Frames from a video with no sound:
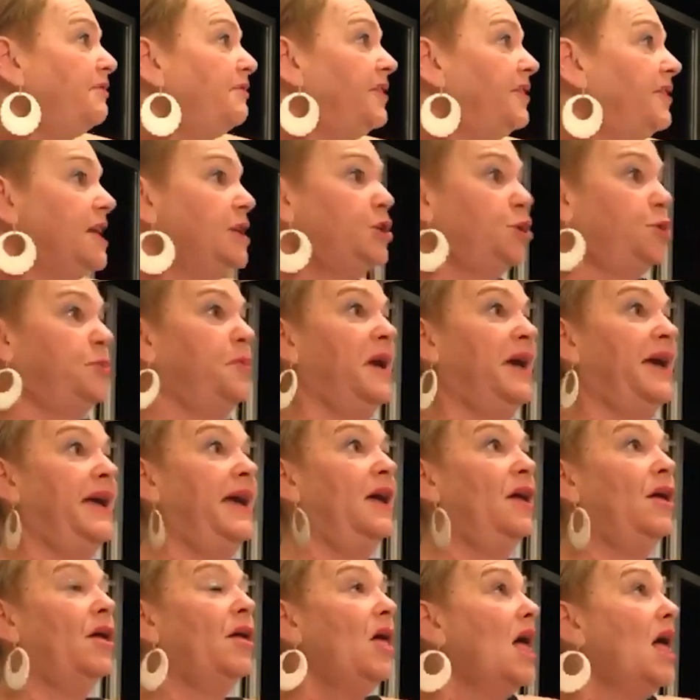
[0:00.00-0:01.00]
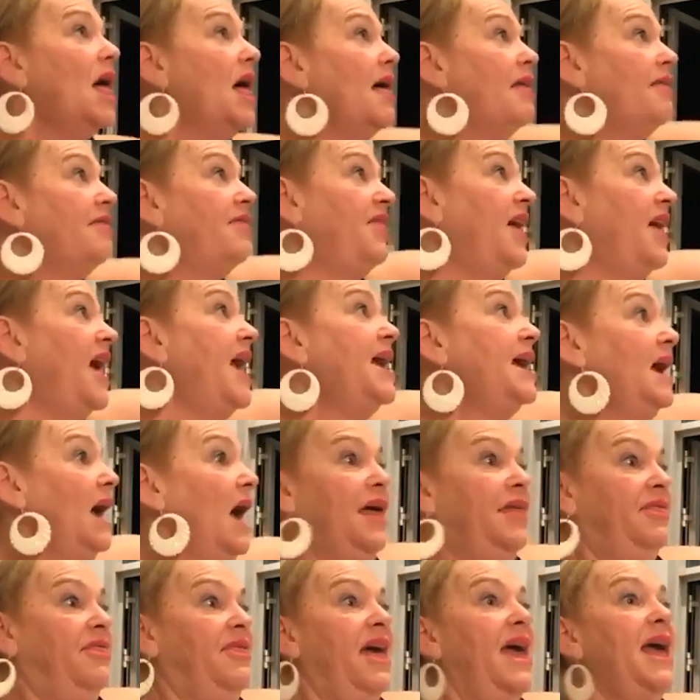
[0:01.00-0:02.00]
of Ishmael, they
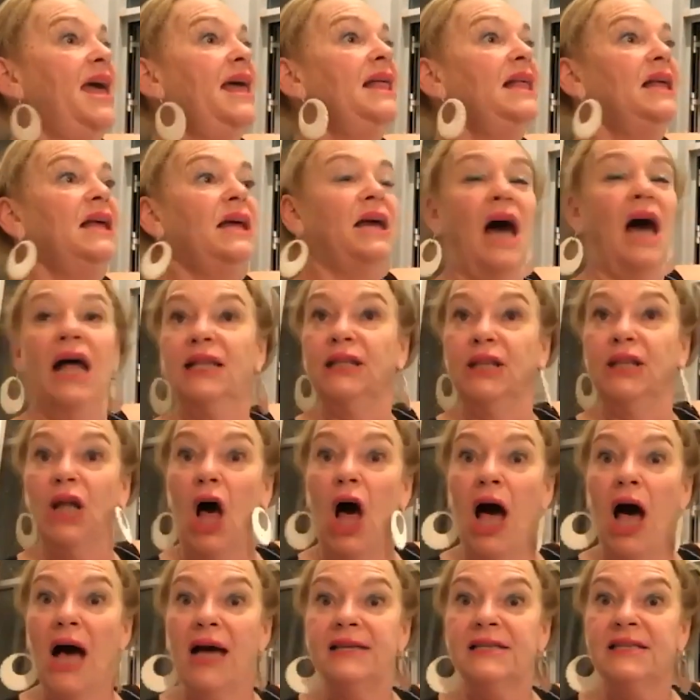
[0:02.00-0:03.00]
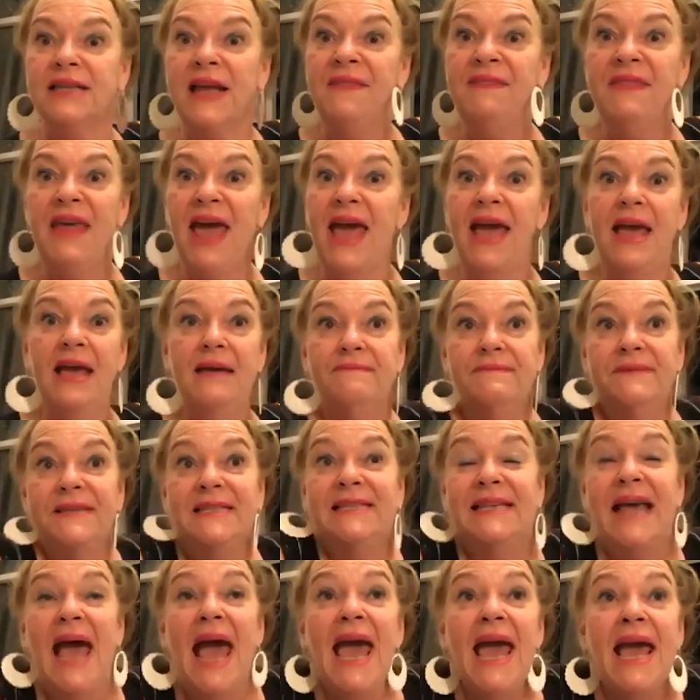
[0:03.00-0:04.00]
got they got lost and they
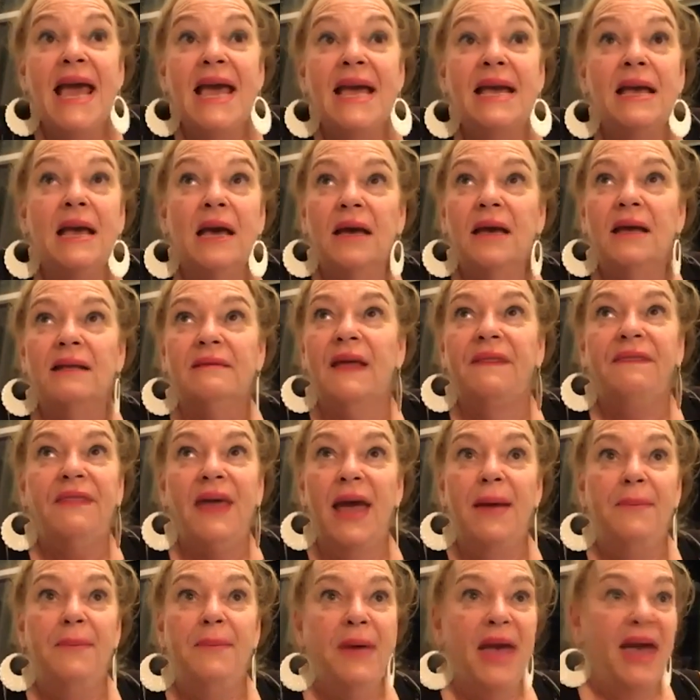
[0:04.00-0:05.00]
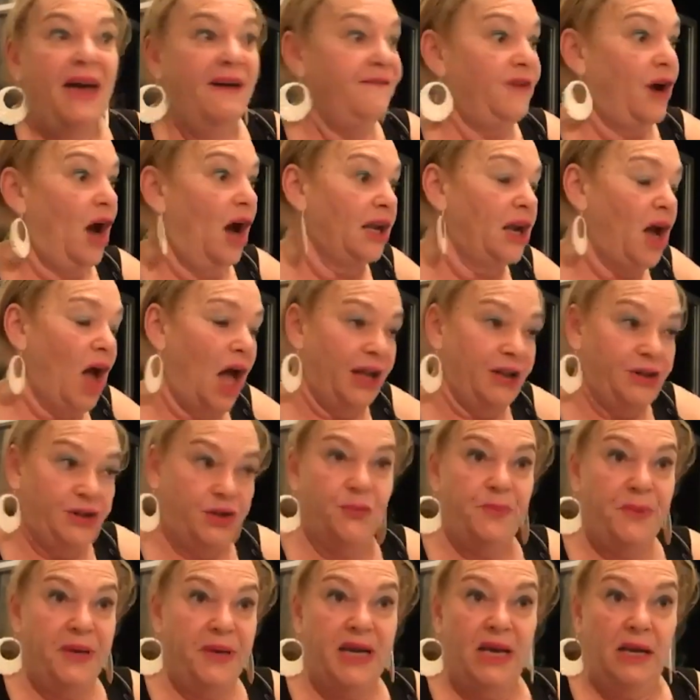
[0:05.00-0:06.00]
say that they may have gone on
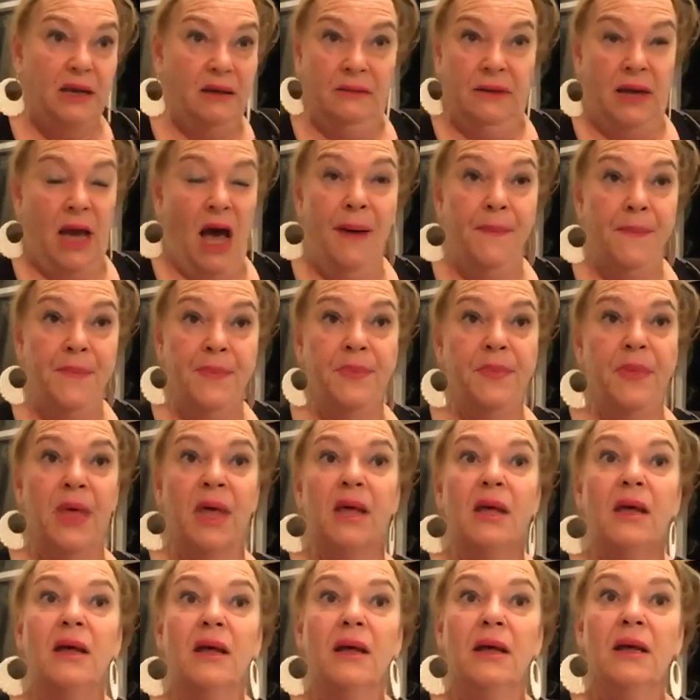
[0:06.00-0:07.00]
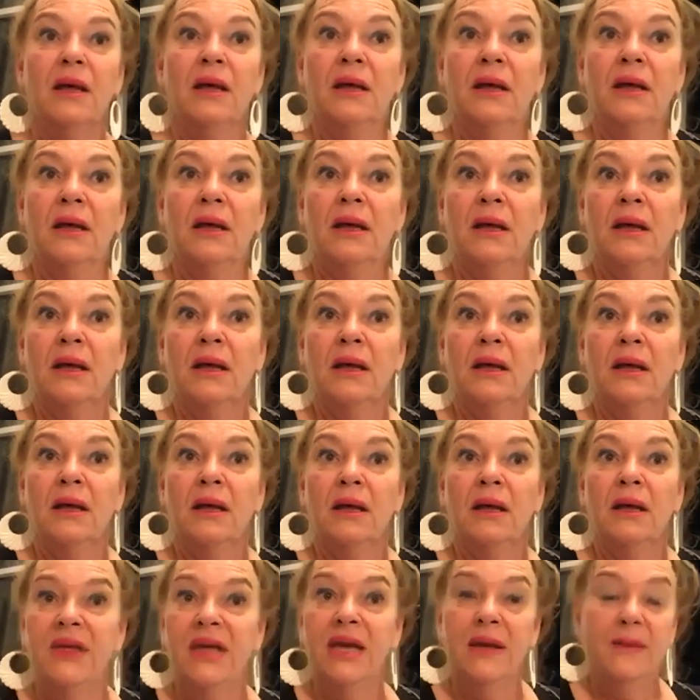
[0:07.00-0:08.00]
to become
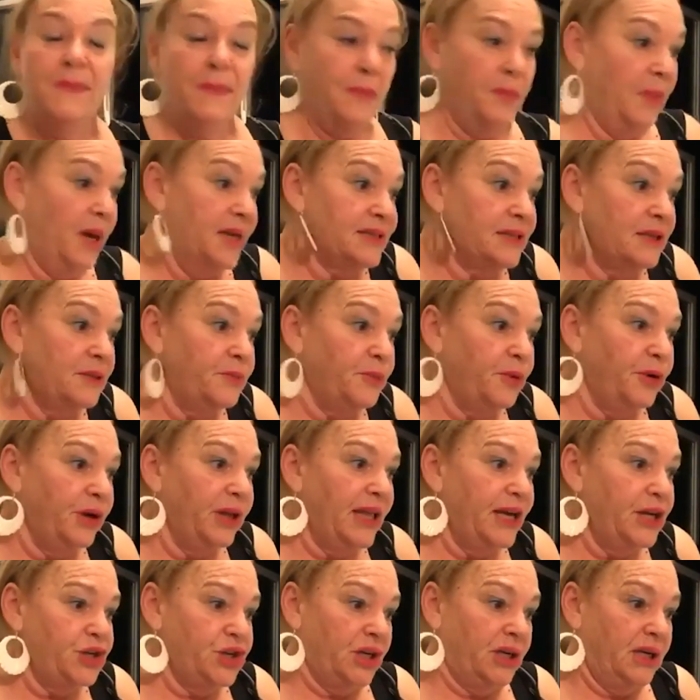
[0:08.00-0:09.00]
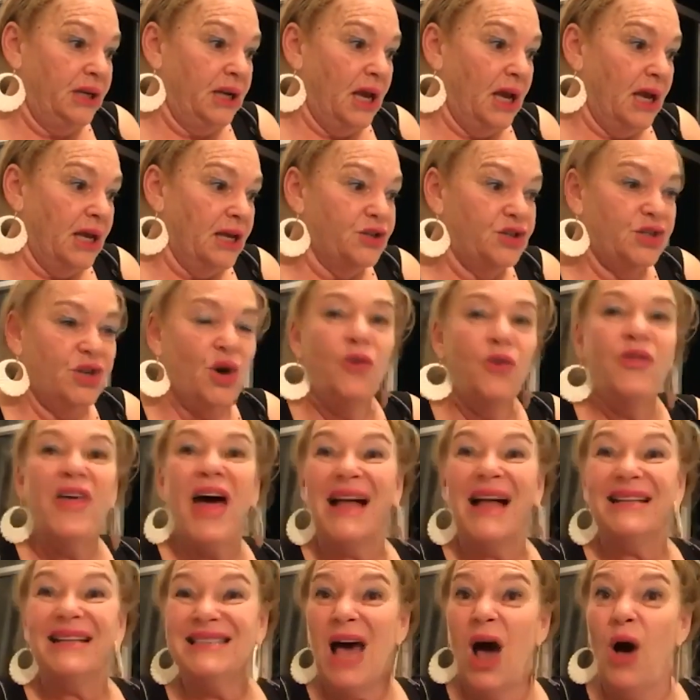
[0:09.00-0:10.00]
the Muslim religion. So
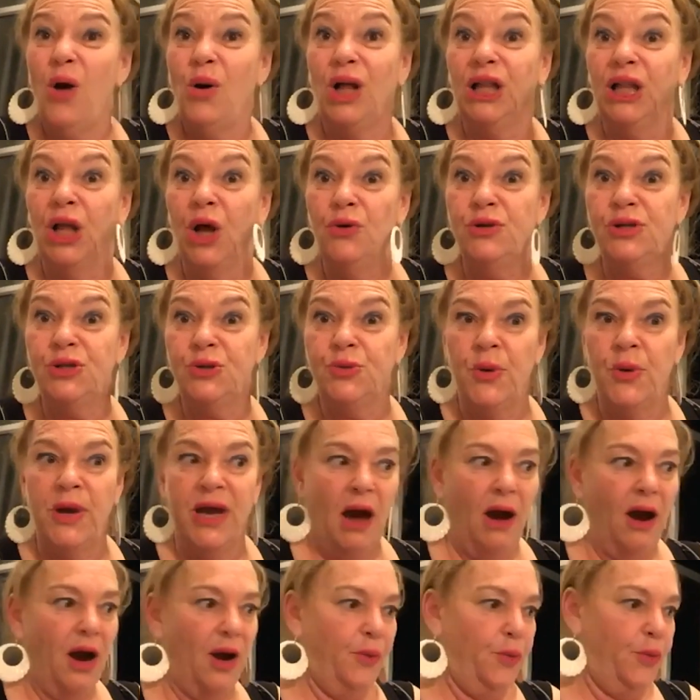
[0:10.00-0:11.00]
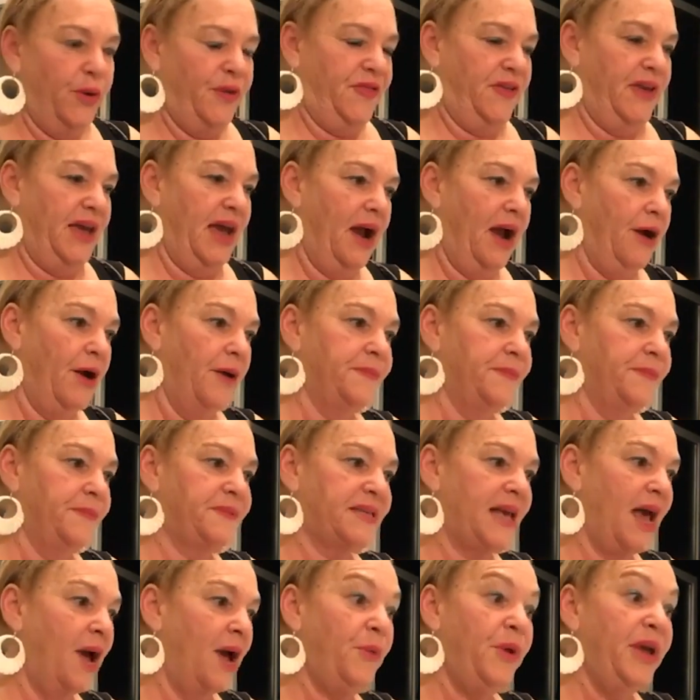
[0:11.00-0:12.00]
that's how close we are with the
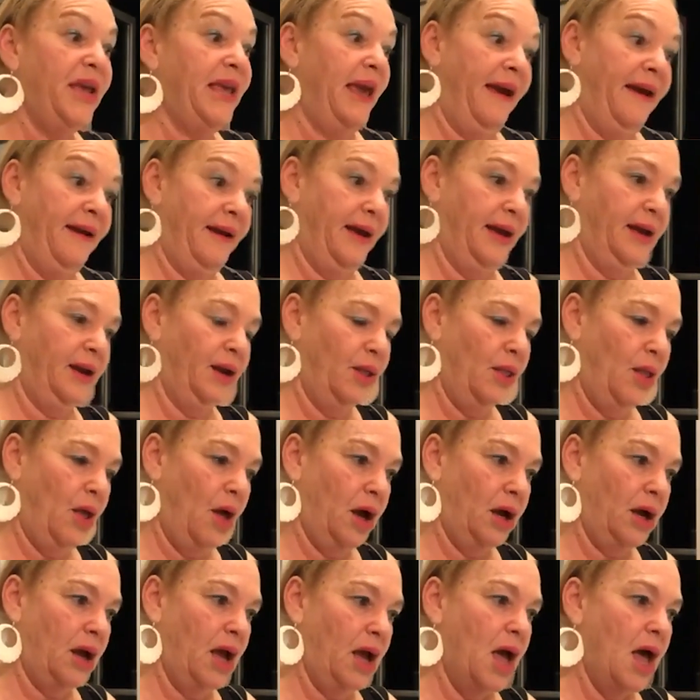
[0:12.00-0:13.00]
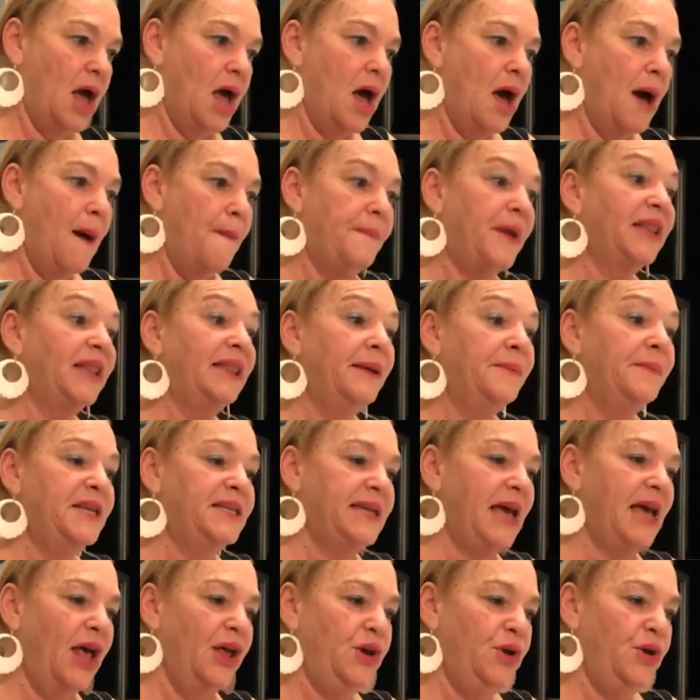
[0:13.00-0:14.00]
Arabs and we can't get along. But let me
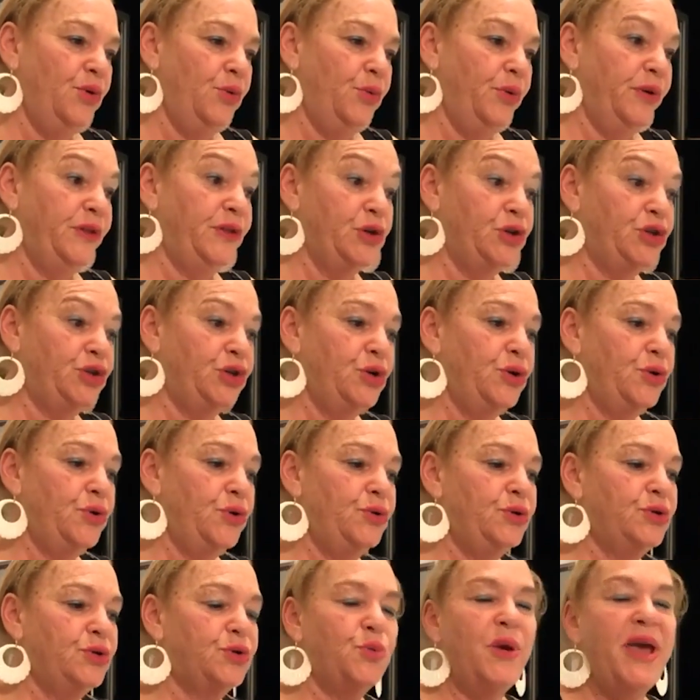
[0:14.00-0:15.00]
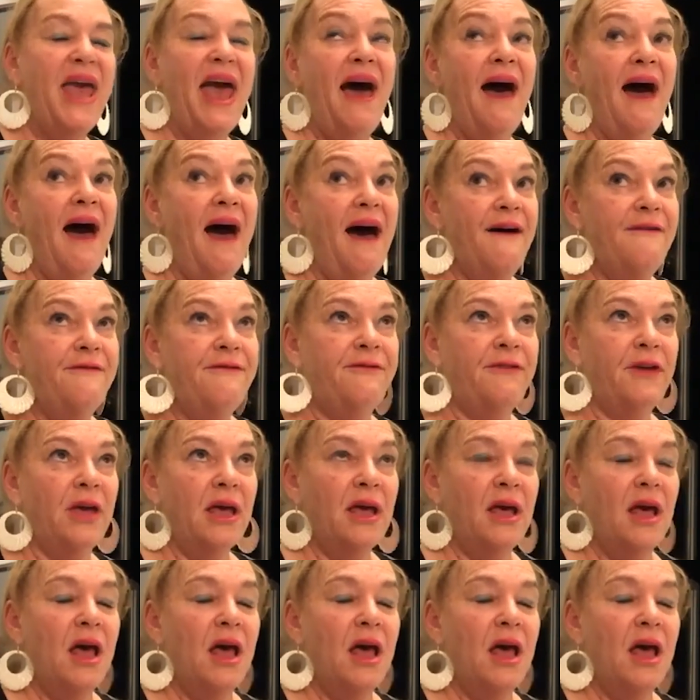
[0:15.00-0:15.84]
tell you, with the Jews, we have